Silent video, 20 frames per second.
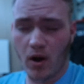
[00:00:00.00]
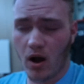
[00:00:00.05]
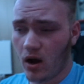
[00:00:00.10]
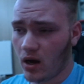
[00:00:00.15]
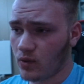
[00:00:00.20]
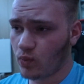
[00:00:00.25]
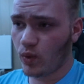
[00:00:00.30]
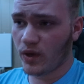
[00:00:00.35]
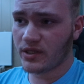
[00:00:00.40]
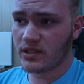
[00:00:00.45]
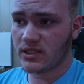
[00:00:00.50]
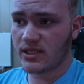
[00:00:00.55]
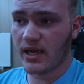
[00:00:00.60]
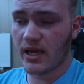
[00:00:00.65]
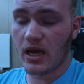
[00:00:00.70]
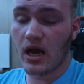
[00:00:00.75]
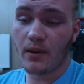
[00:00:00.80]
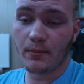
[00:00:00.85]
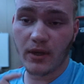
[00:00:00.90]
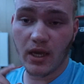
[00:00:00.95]
On
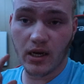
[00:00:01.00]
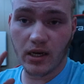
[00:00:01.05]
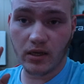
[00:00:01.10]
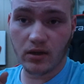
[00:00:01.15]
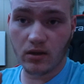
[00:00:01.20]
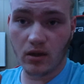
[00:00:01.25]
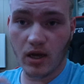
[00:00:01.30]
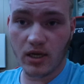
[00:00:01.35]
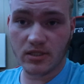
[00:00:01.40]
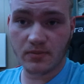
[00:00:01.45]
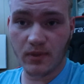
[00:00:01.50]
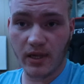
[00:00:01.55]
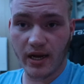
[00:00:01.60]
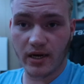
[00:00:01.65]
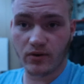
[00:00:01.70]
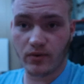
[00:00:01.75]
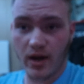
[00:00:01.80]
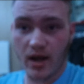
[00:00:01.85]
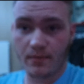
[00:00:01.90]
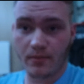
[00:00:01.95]
Wednesday, I'm getting gloss
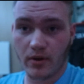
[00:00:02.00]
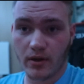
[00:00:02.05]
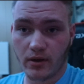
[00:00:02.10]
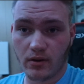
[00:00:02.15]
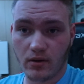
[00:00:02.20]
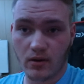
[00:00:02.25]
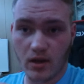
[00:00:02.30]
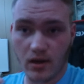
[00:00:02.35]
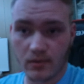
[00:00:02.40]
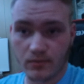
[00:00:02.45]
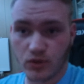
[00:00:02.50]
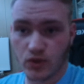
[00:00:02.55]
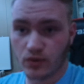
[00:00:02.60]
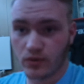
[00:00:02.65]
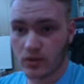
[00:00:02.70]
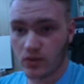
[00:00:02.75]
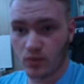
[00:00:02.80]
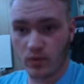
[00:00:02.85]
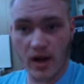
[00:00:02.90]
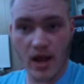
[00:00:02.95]
black wrapping. I'm
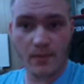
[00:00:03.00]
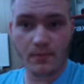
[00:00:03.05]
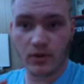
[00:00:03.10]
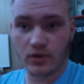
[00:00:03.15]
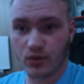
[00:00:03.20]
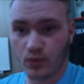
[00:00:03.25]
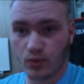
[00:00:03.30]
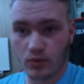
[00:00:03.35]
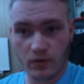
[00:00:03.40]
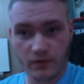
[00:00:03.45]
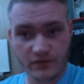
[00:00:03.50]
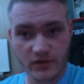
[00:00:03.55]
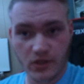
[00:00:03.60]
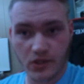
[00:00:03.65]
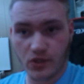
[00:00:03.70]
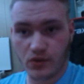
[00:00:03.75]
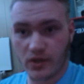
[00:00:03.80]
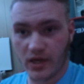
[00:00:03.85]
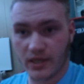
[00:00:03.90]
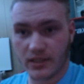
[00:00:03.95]
doing the wrap on the roof so
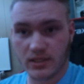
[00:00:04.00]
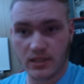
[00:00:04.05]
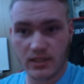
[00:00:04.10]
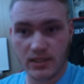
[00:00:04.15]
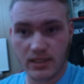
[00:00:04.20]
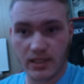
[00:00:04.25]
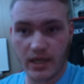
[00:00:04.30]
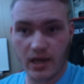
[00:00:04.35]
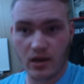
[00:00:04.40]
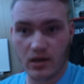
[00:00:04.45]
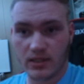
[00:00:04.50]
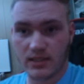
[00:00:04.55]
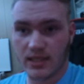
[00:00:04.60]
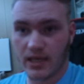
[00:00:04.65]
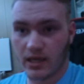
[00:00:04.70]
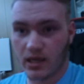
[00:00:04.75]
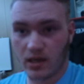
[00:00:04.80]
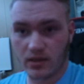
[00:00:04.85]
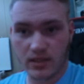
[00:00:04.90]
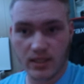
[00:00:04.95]
you guys can see how to
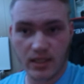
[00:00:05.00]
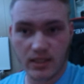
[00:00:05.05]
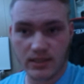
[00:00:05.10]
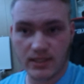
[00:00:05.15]
take out the